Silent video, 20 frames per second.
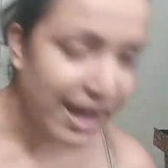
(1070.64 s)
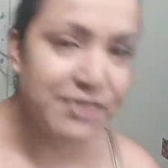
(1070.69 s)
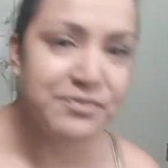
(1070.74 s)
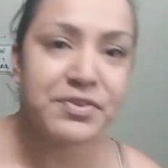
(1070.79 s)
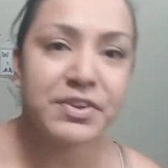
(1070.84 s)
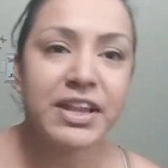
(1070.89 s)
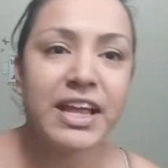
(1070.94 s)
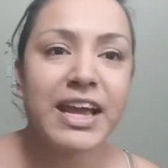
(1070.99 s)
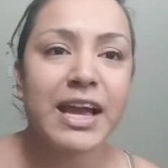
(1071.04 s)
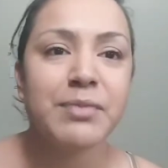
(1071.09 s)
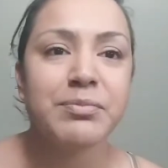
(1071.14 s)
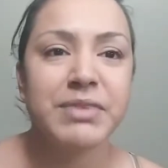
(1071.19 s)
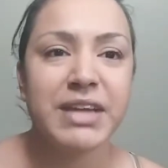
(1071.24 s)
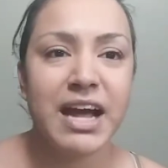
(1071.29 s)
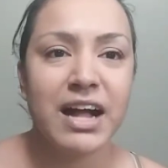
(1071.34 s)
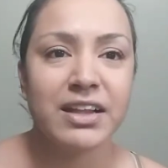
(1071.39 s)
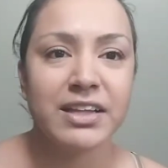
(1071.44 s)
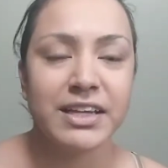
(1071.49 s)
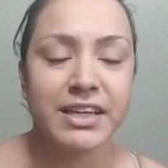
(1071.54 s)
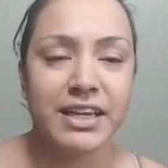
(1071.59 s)
feel like I'm
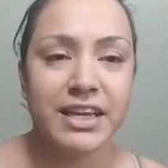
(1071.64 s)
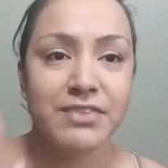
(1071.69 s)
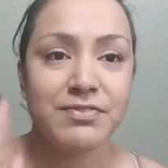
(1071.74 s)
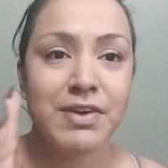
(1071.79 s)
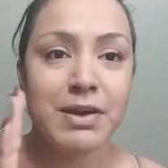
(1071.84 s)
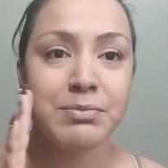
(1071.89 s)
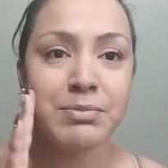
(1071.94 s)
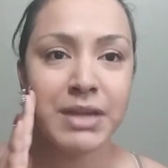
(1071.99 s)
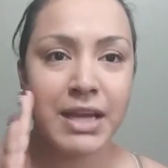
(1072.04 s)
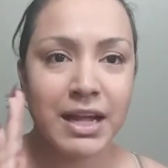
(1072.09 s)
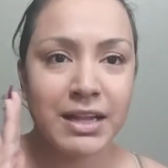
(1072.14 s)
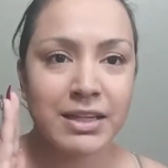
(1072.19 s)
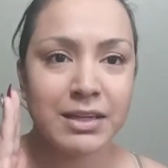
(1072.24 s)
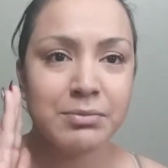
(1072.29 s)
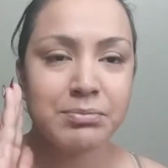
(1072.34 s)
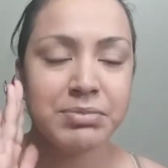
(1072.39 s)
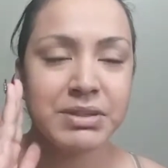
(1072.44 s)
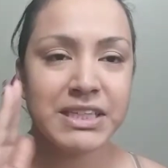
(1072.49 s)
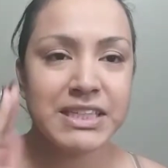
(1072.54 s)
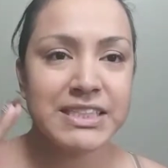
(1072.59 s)
yelling. If I'm
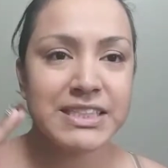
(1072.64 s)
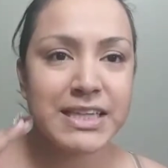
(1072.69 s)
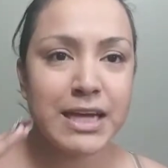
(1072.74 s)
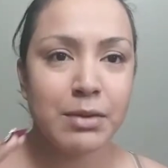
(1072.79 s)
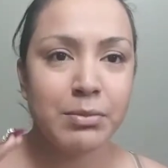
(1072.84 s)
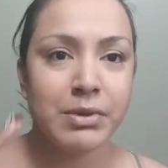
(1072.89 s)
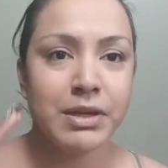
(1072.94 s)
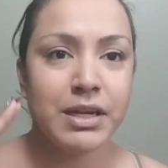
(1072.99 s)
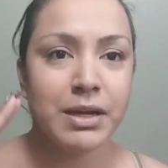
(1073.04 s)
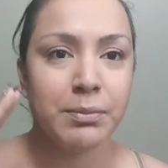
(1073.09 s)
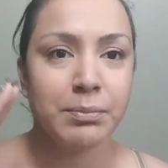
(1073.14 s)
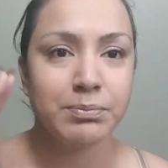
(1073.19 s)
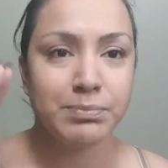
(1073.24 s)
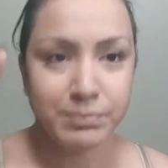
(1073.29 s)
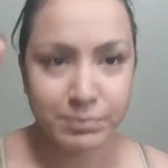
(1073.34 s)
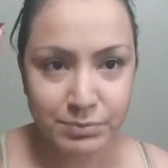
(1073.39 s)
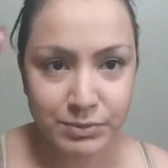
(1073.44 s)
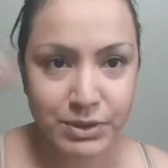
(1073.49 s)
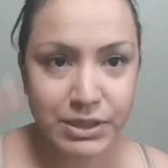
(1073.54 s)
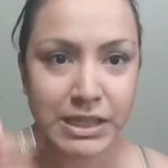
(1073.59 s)
yelling, please tell me to
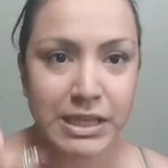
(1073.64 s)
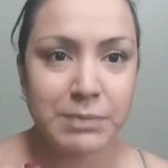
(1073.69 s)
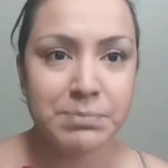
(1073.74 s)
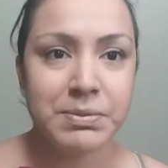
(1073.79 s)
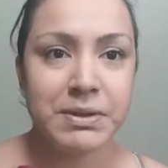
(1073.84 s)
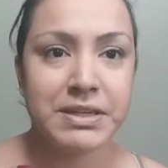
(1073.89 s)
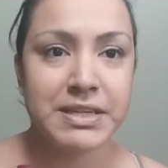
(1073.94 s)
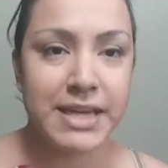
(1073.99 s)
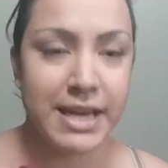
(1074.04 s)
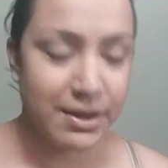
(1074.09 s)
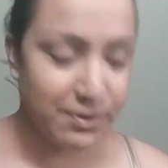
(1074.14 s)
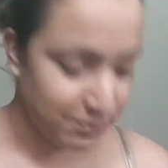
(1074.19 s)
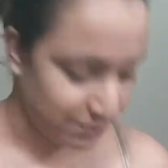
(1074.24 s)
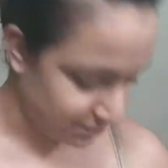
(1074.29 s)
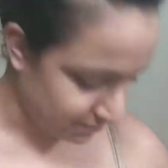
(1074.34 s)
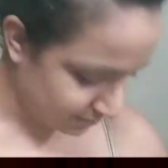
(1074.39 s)
keep it down.